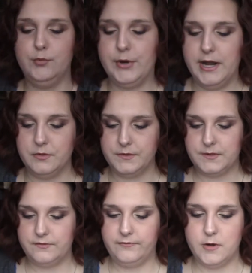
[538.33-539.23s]

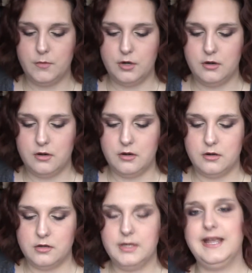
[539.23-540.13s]
browns from
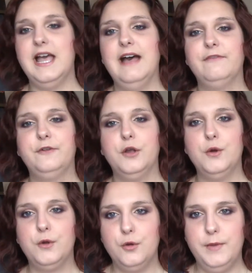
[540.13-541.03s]
her, like I have
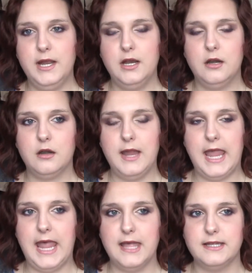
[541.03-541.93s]
Cocoa Bear
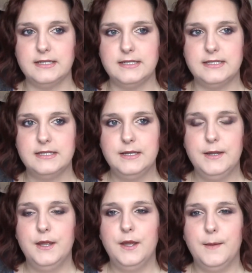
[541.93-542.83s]
and
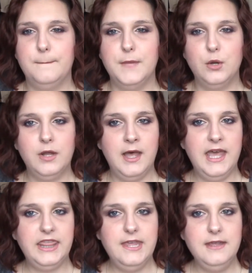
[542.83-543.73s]
Mocha,
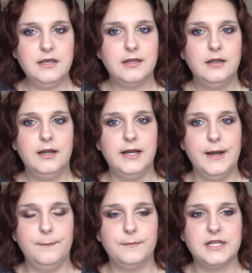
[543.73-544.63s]
I think,
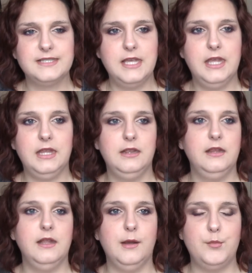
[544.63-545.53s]
because
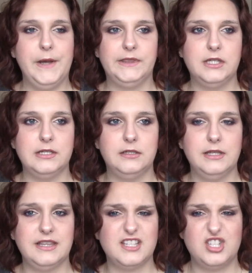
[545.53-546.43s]
I bought
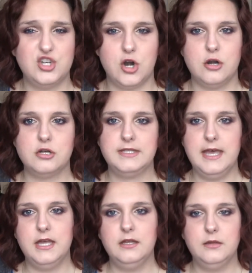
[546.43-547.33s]
like a starter
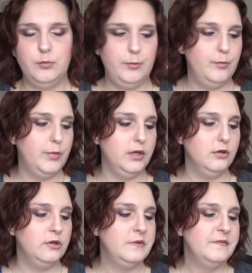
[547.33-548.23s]
set
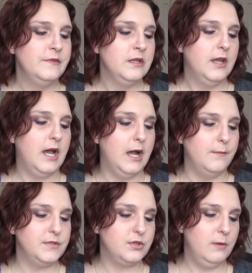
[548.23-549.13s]
bundle.
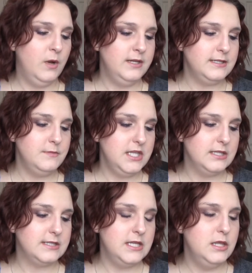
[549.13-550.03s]
So I wanted something
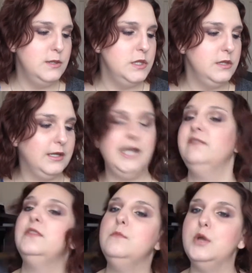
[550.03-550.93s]
that's kind
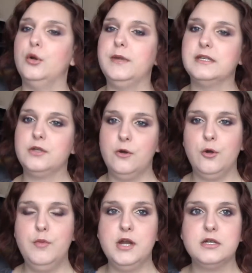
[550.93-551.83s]
of in the middle, because
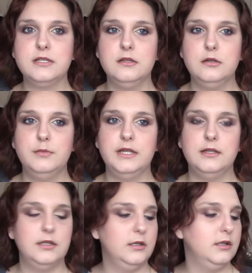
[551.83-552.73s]
Cocoa Bear is a little
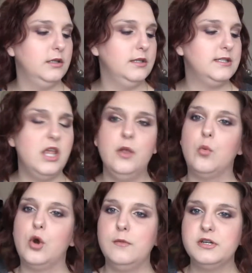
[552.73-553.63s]
bit, it's on the
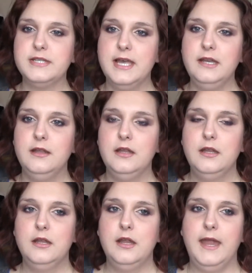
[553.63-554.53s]
warmer side,
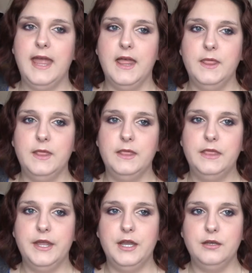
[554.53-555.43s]
and
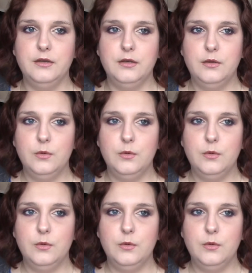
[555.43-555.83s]
then